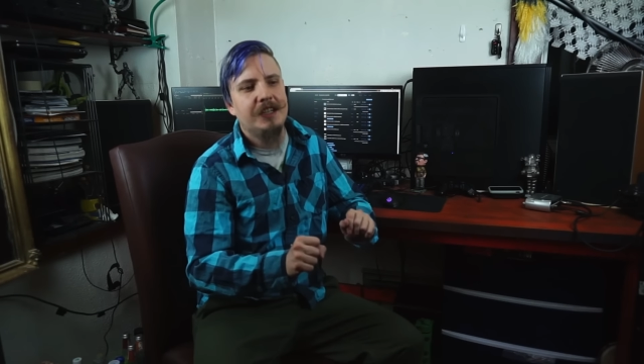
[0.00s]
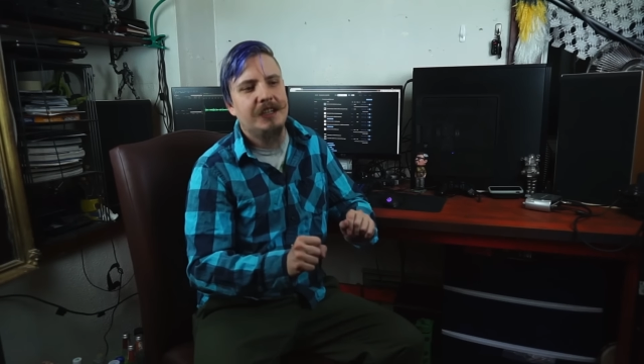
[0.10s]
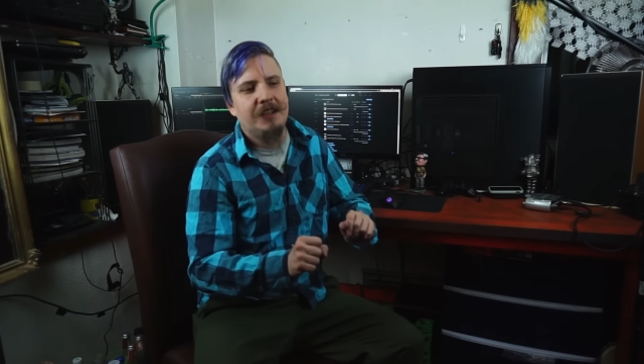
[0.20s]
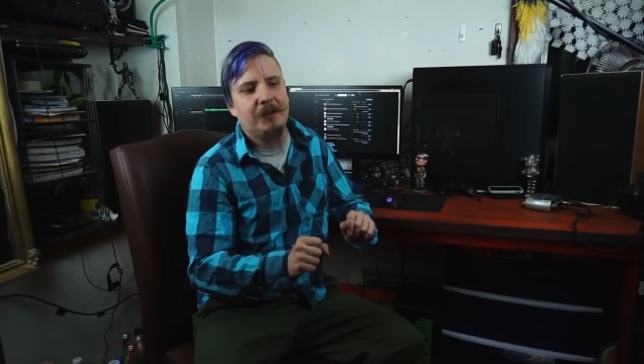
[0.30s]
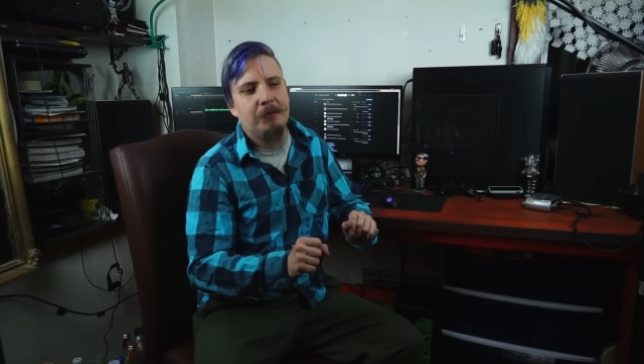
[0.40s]

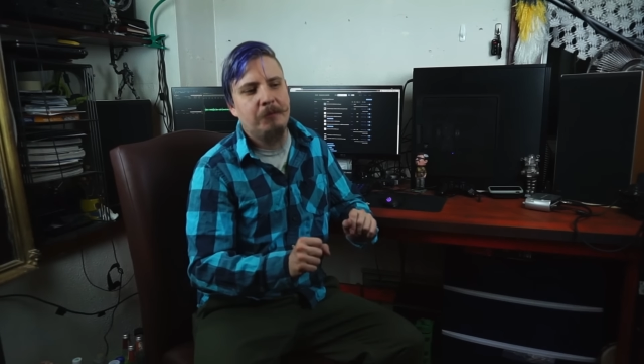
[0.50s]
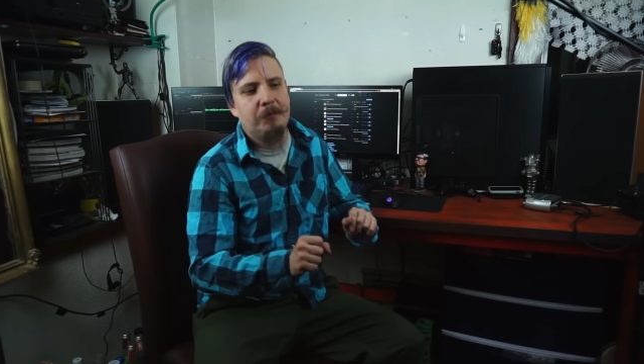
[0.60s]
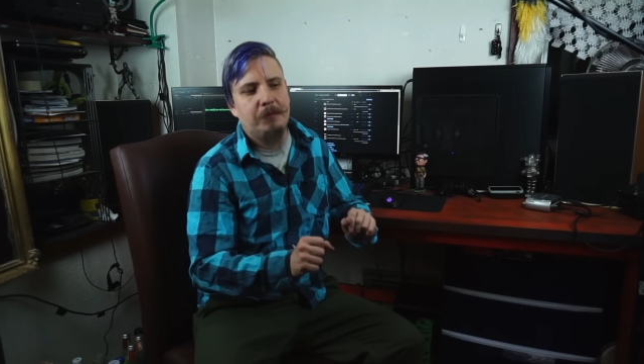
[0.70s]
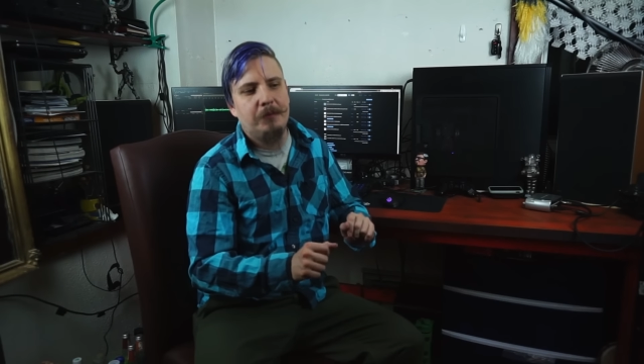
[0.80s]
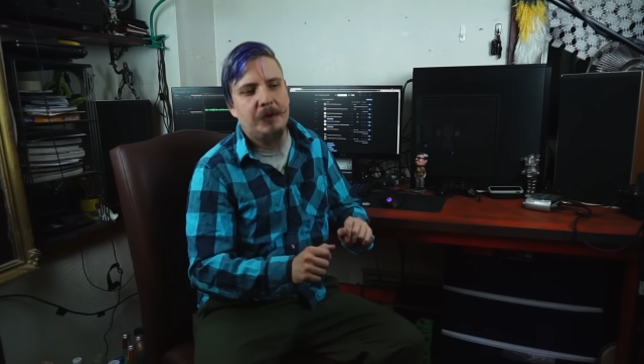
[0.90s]
Now,
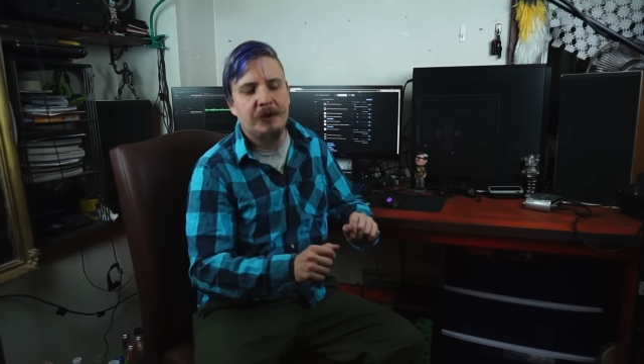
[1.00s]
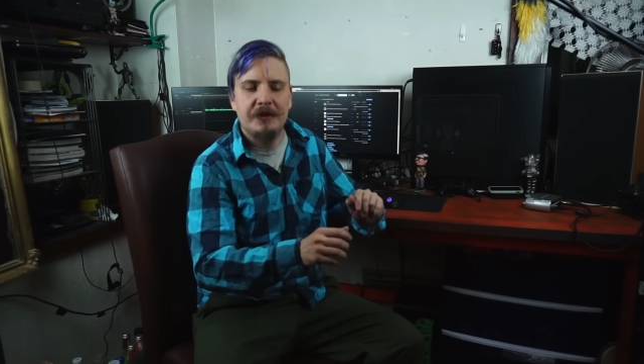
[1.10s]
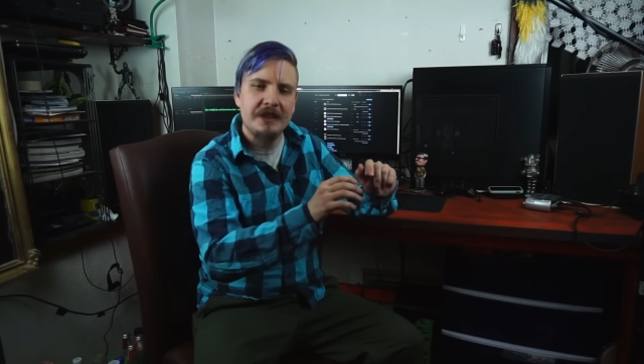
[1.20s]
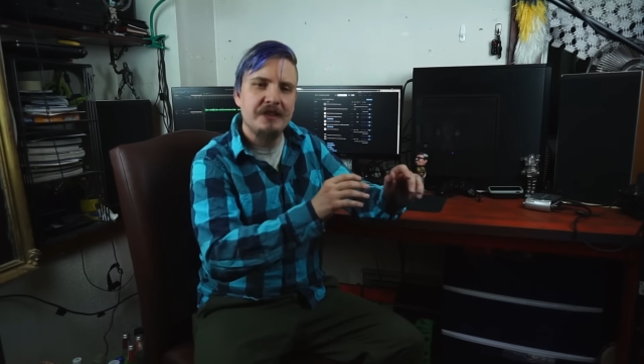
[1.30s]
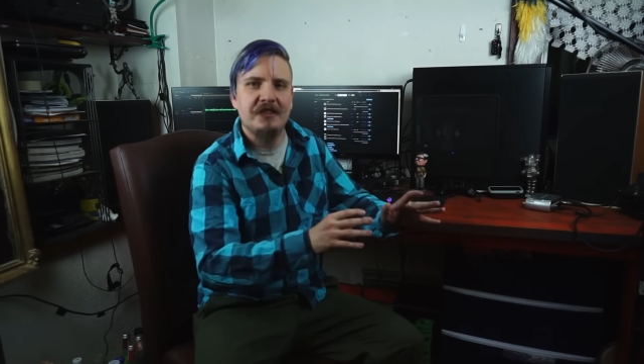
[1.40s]
you're
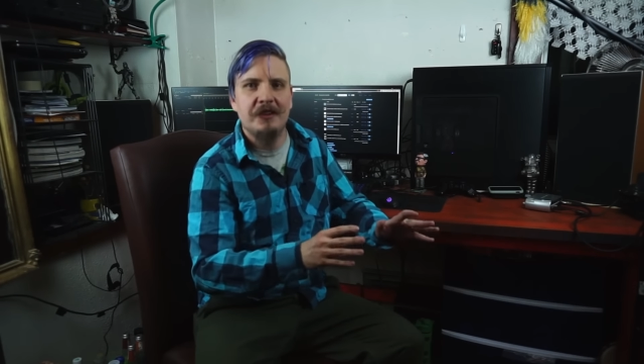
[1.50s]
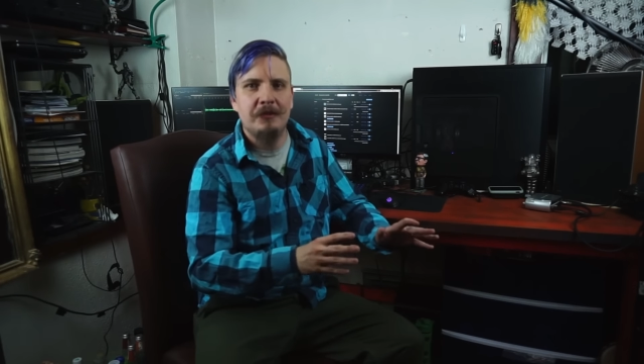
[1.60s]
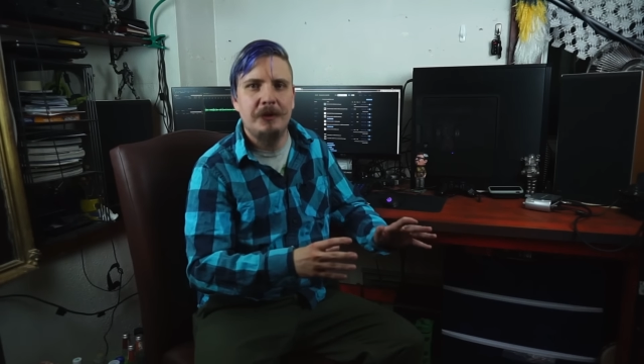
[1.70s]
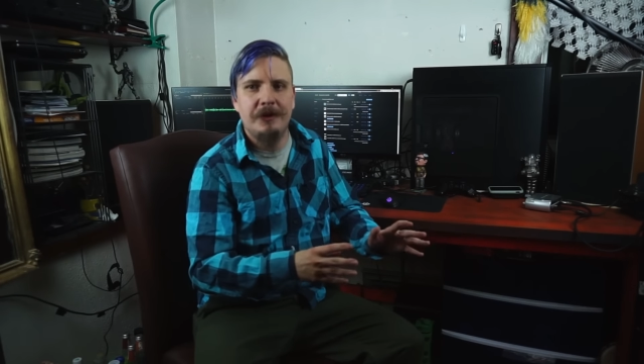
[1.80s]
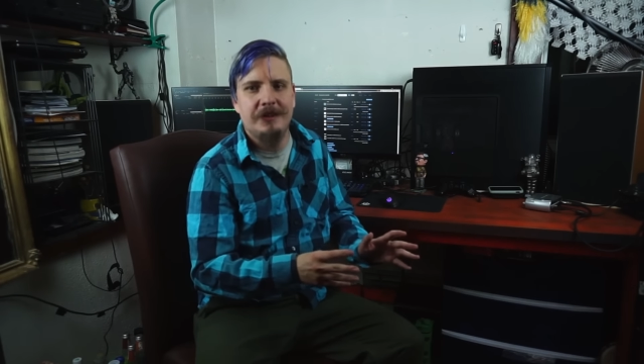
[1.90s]
thinking to yourself,
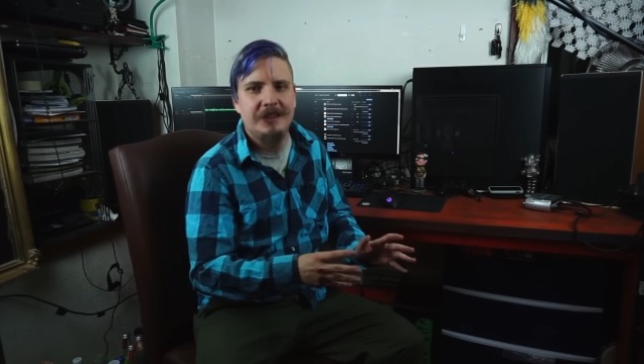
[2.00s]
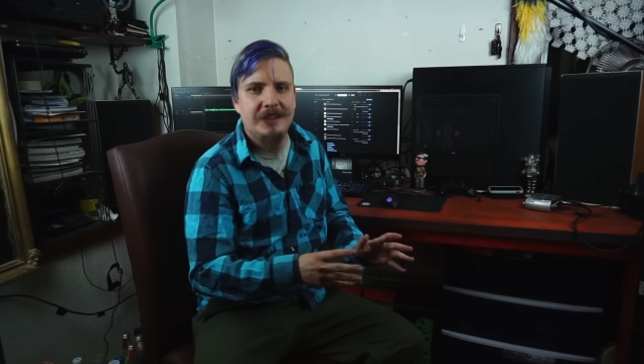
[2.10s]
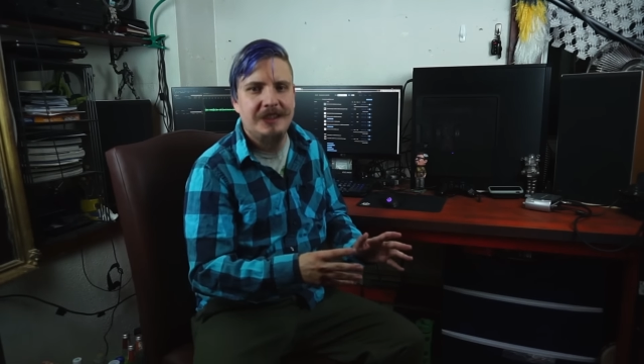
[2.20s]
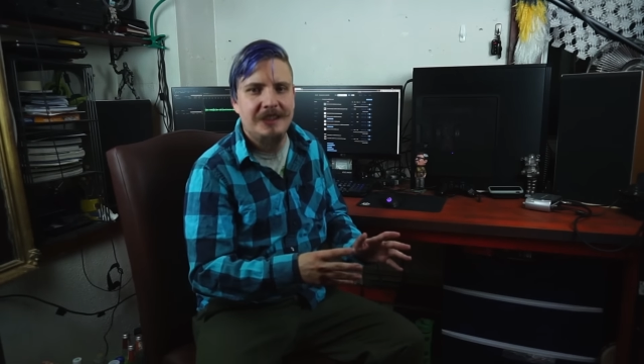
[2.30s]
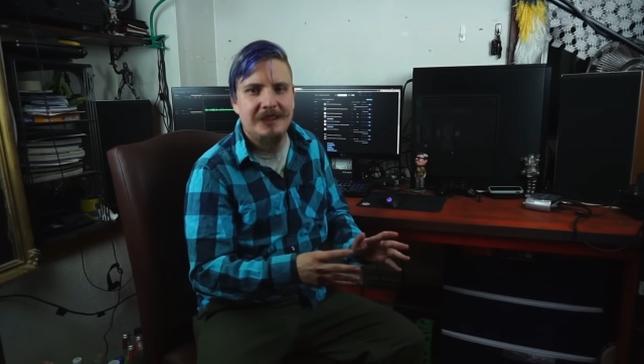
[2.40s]
well,
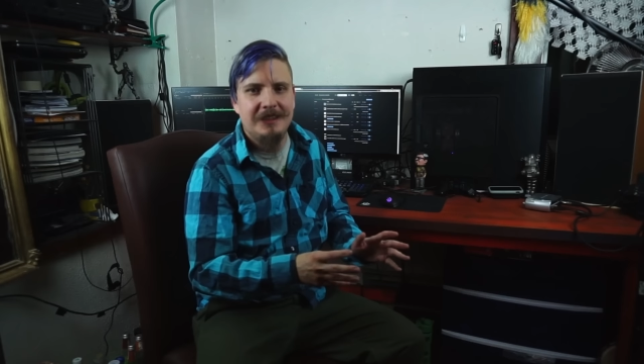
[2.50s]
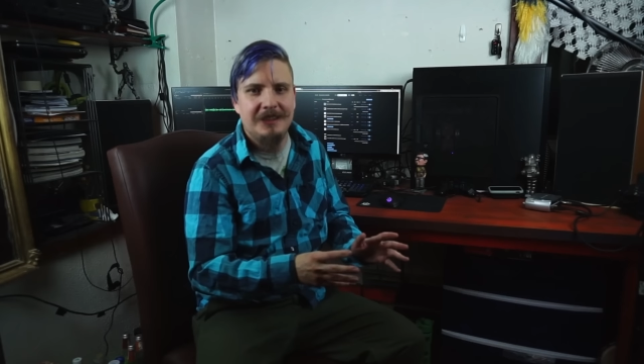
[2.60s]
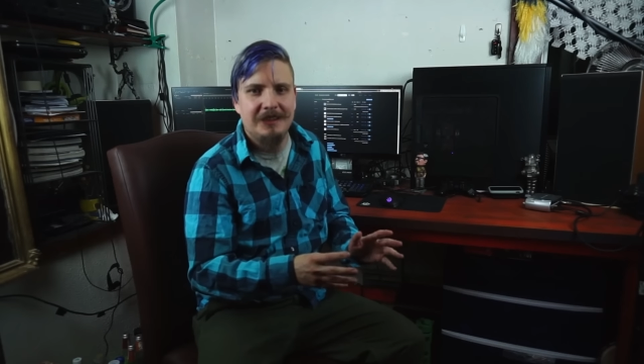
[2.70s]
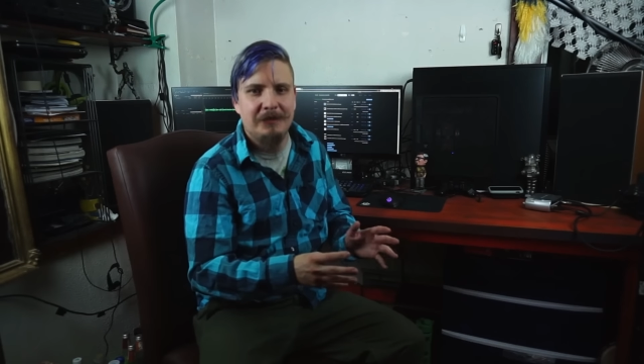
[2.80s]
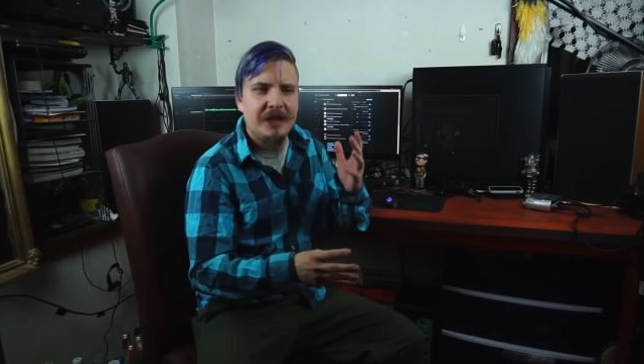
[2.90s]

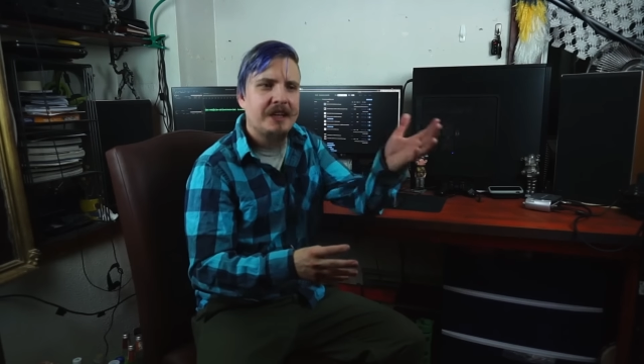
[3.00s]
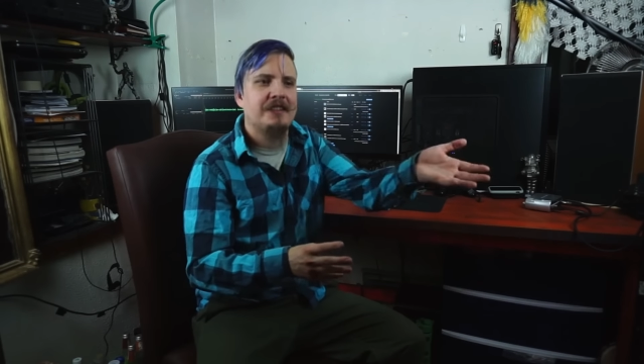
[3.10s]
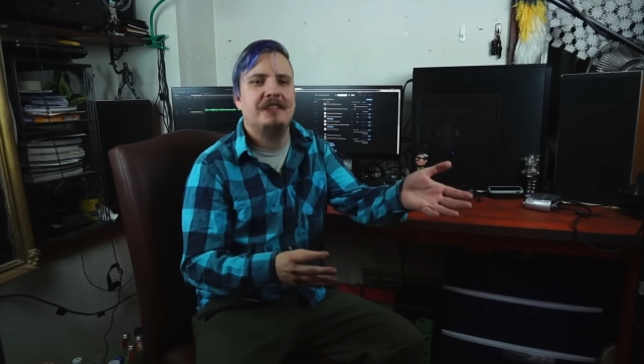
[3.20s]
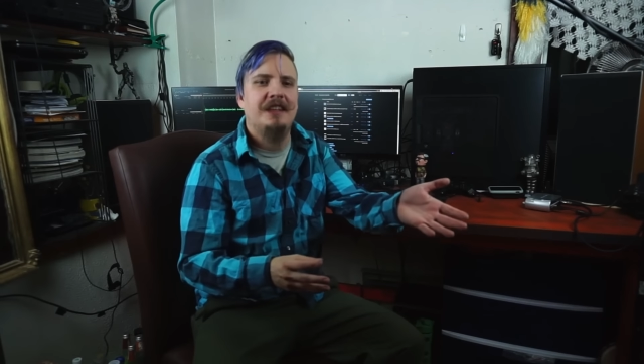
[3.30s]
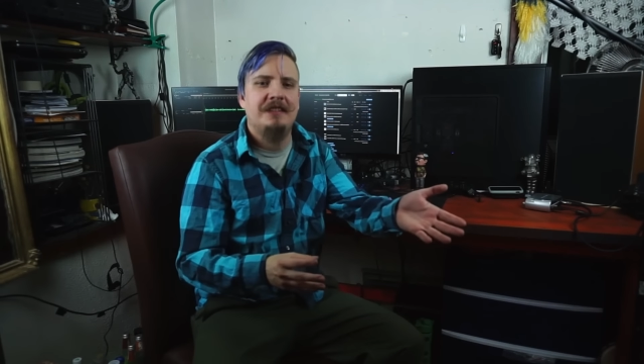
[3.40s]

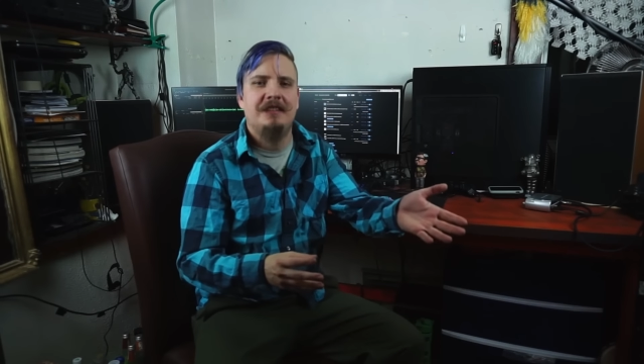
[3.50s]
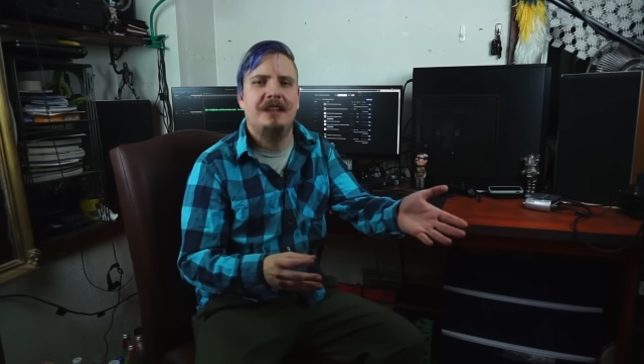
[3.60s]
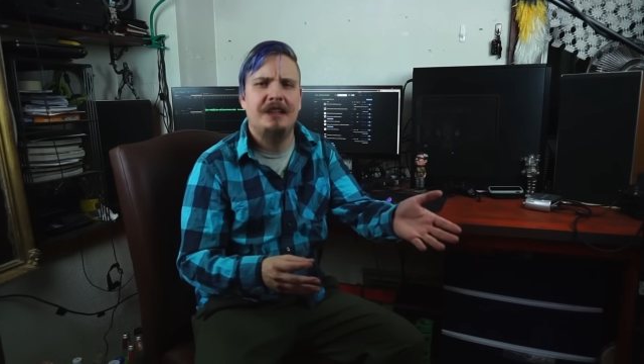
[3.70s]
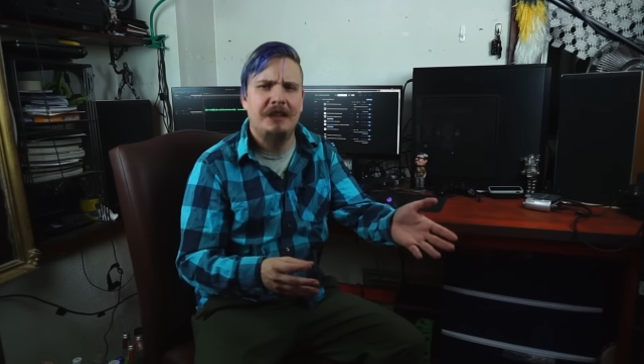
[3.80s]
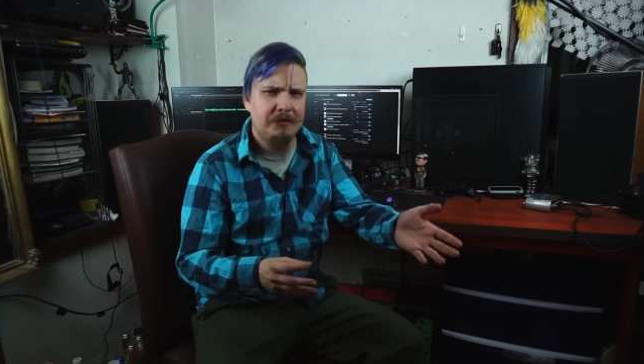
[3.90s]
Max, that's
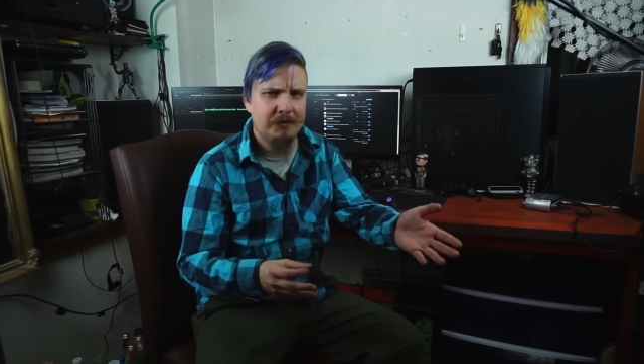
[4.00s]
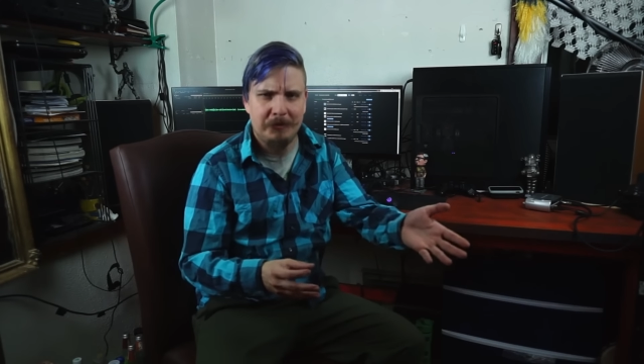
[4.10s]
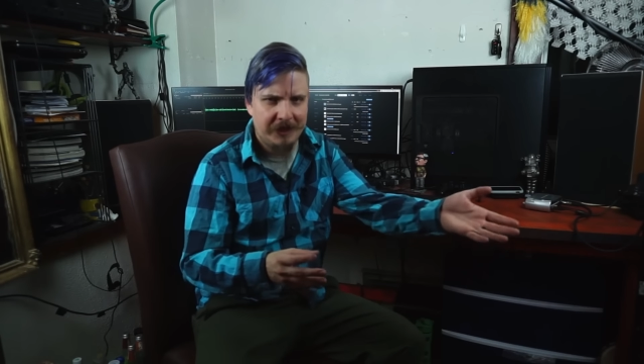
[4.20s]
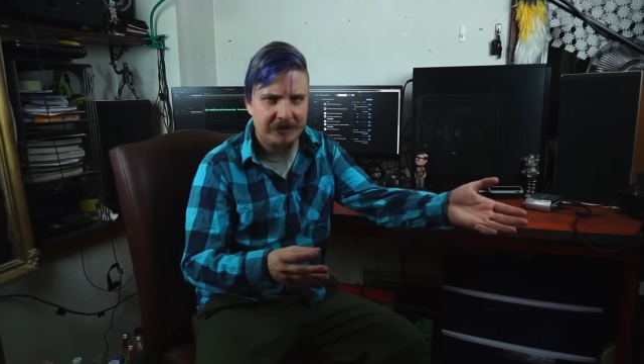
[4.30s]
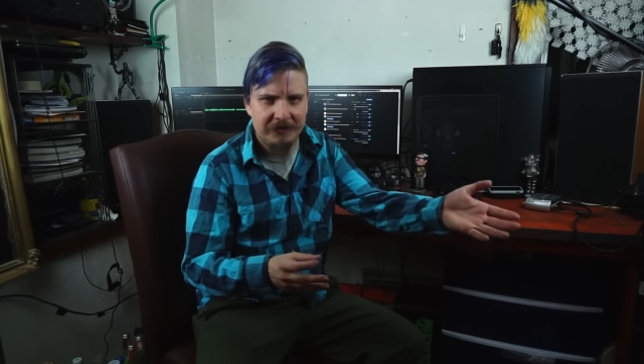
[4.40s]
not enough for
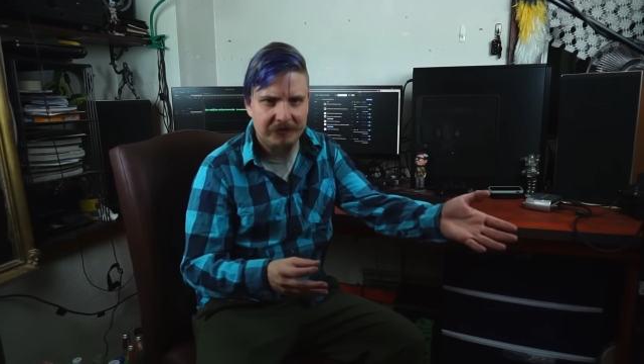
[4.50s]
my